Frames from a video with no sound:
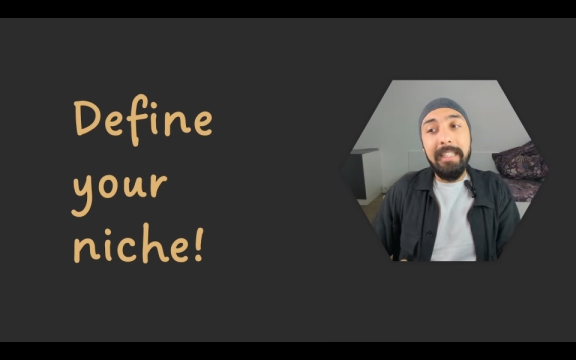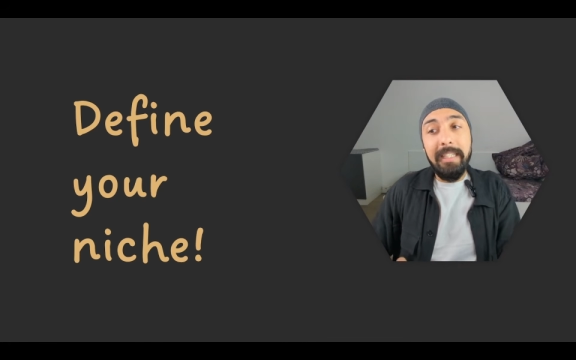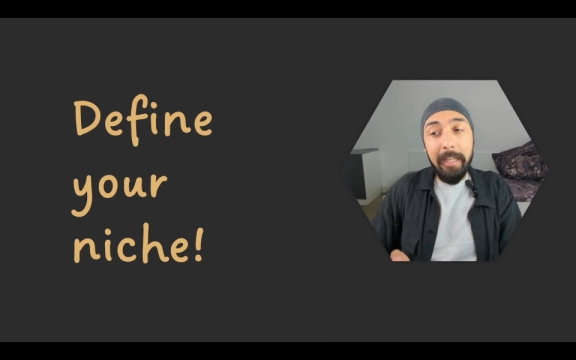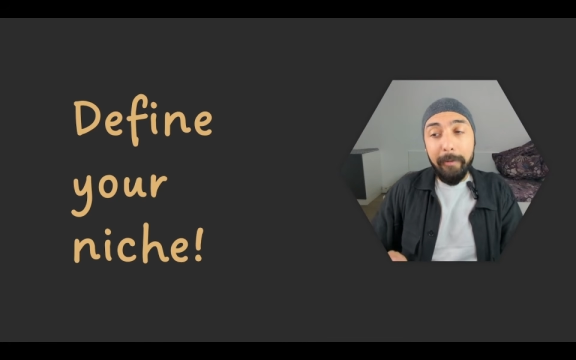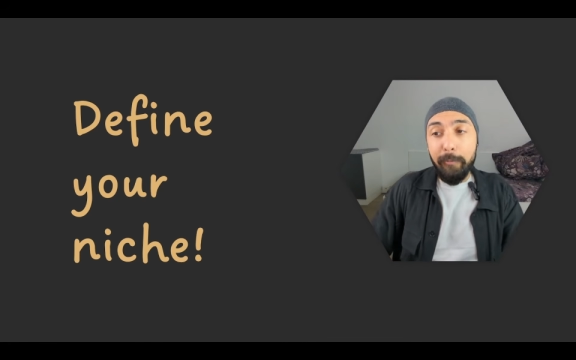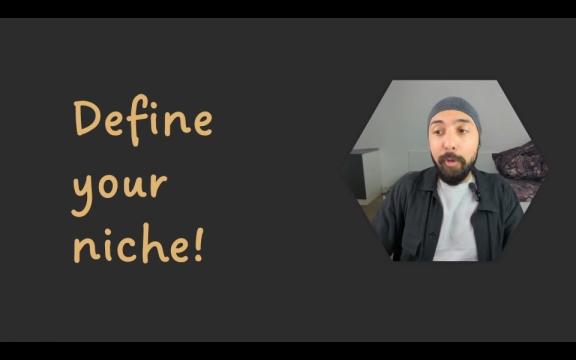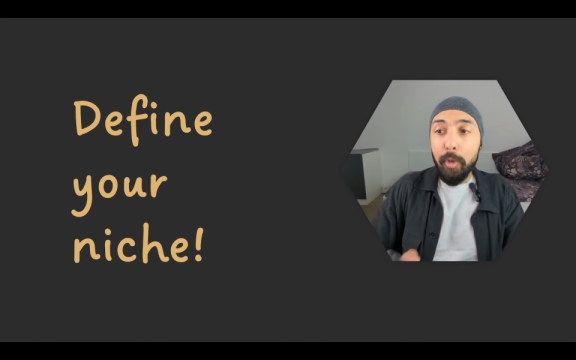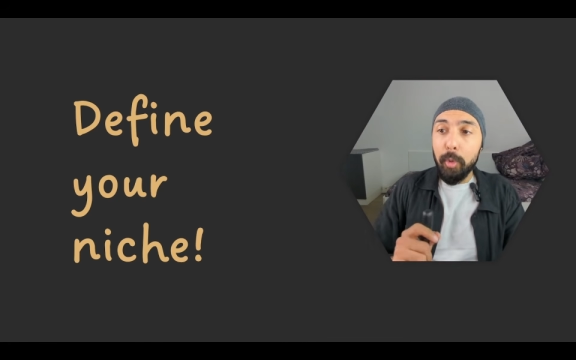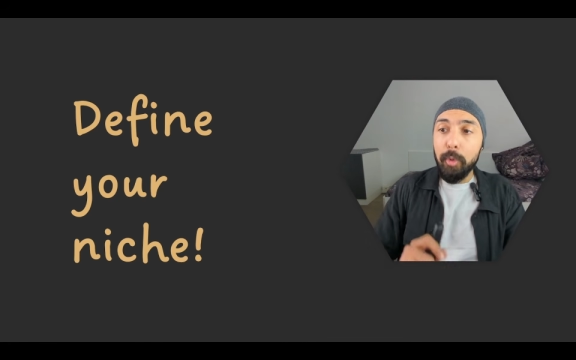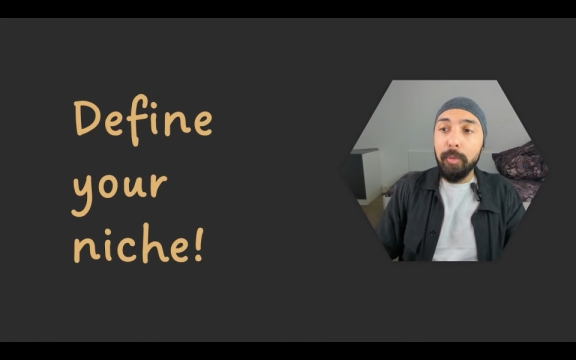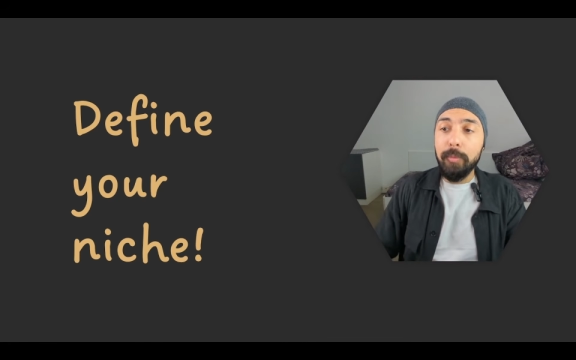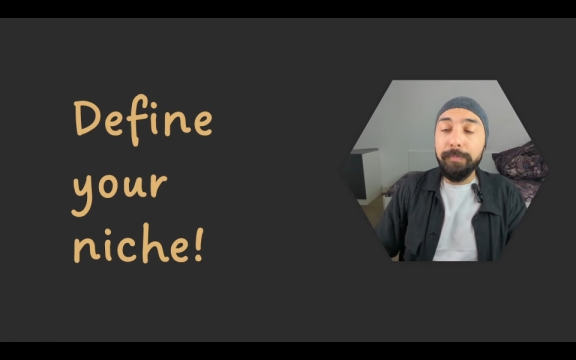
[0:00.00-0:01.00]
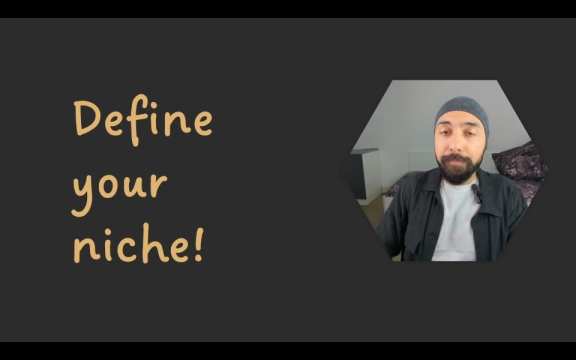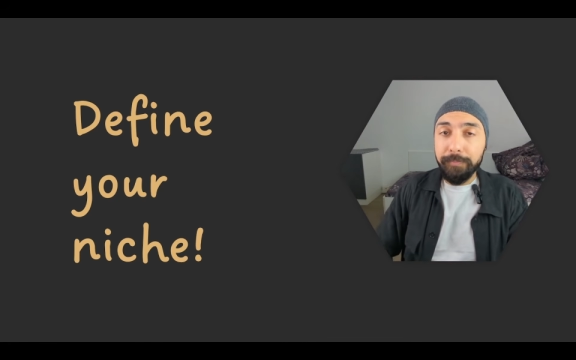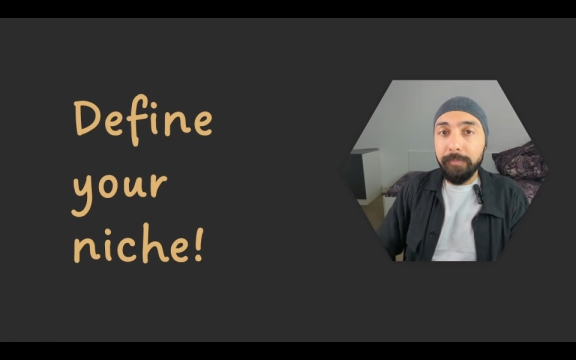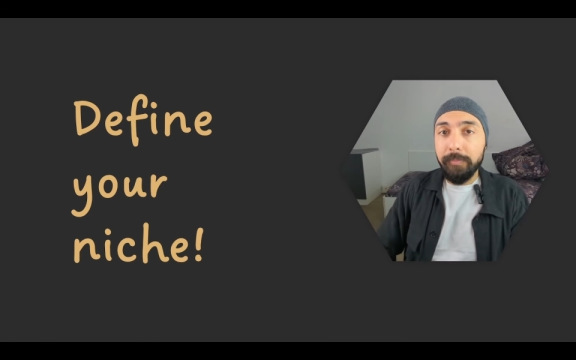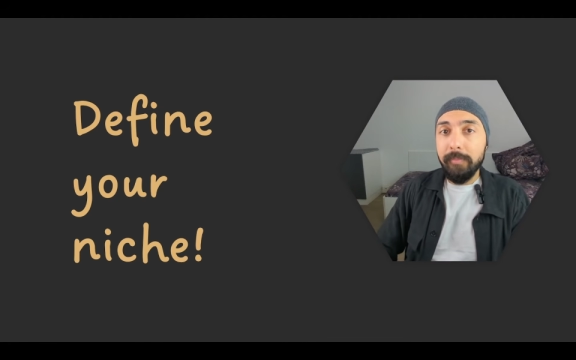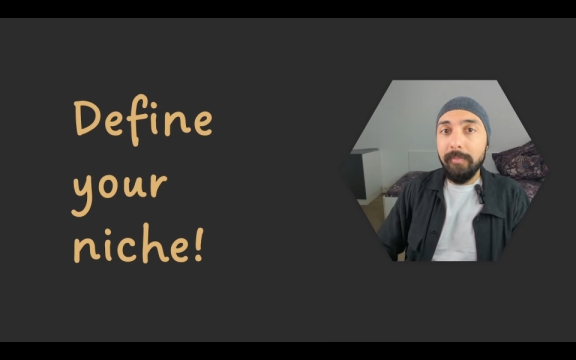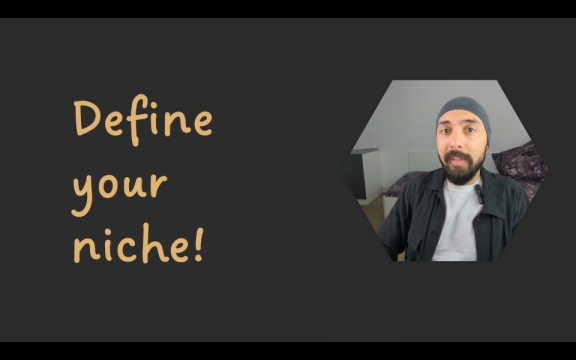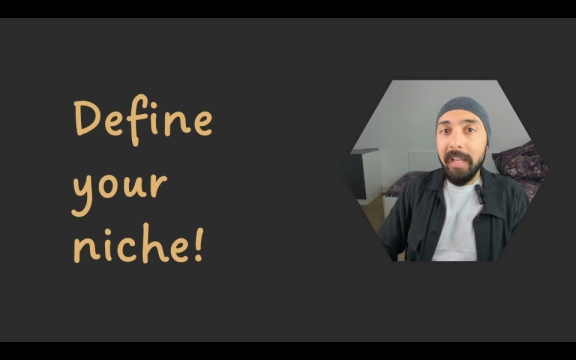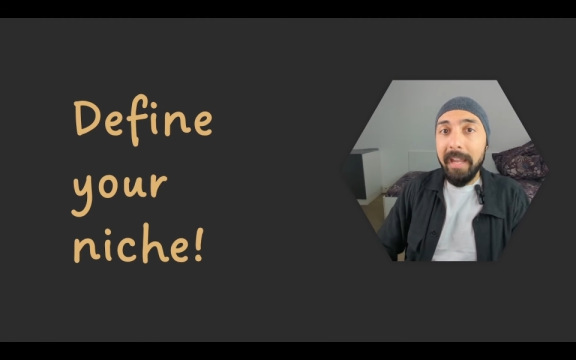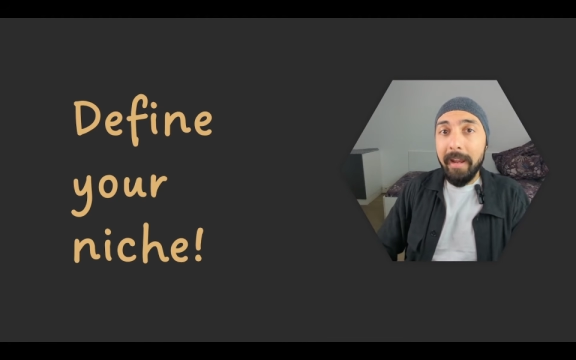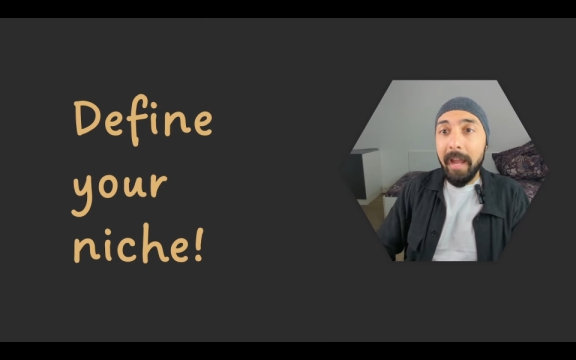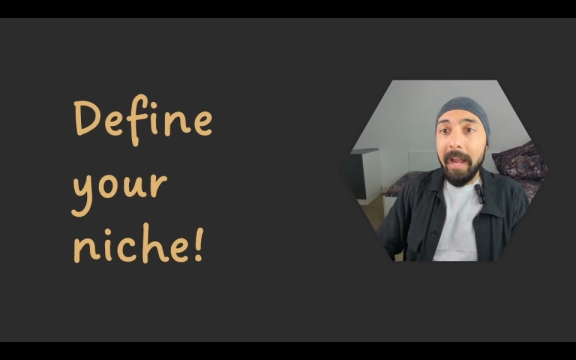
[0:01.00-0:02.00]
give you
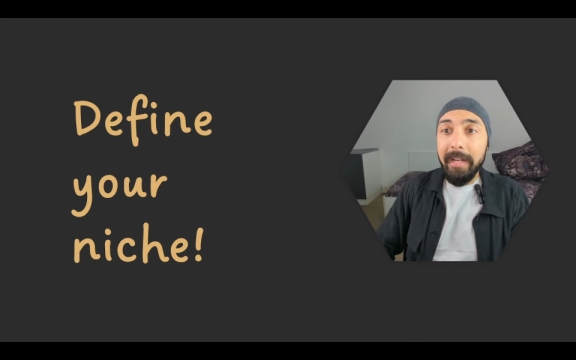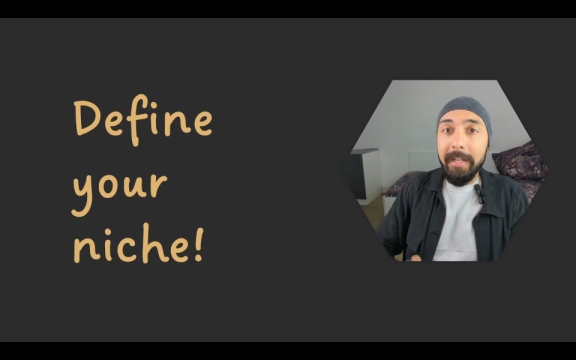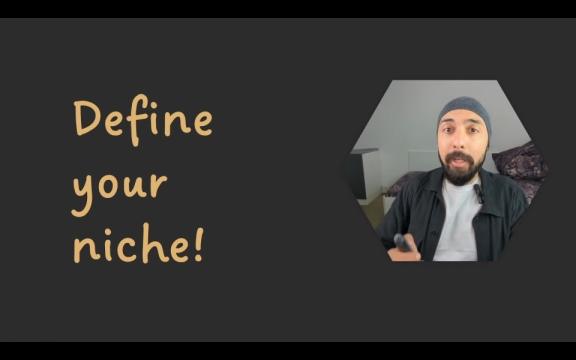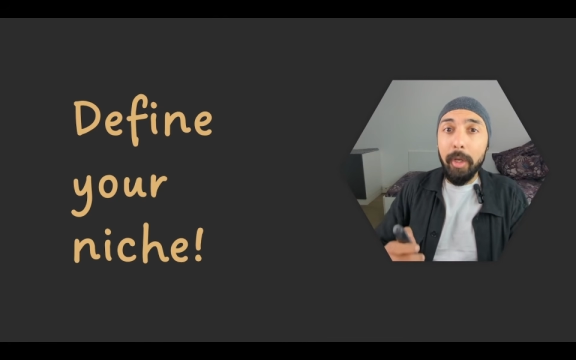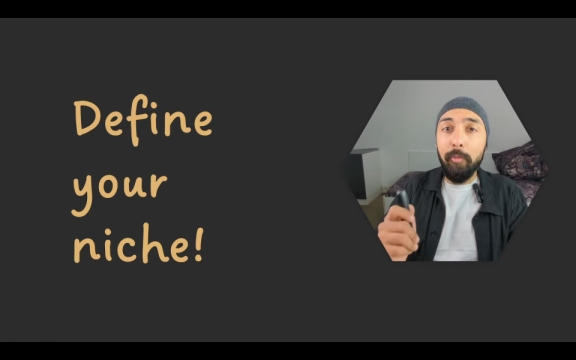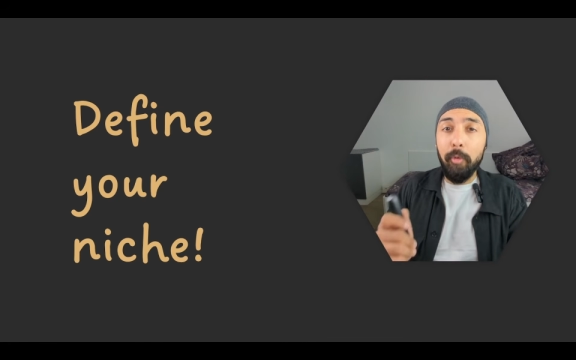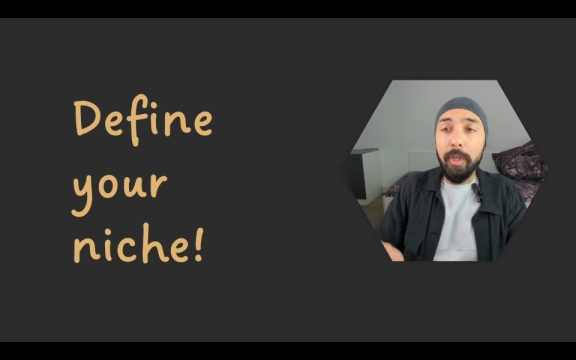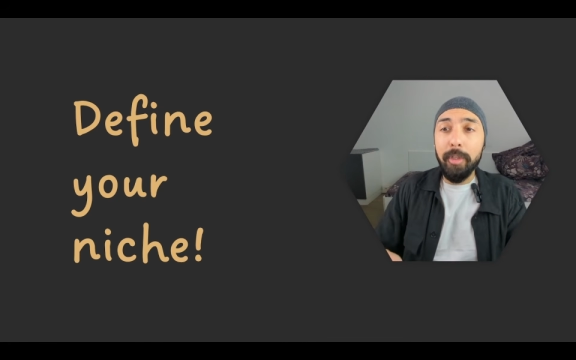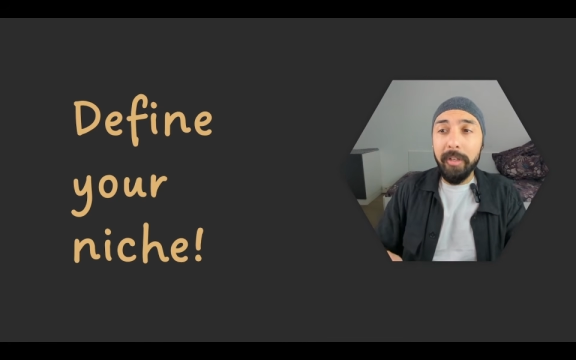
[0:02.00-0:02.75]
an idea of what your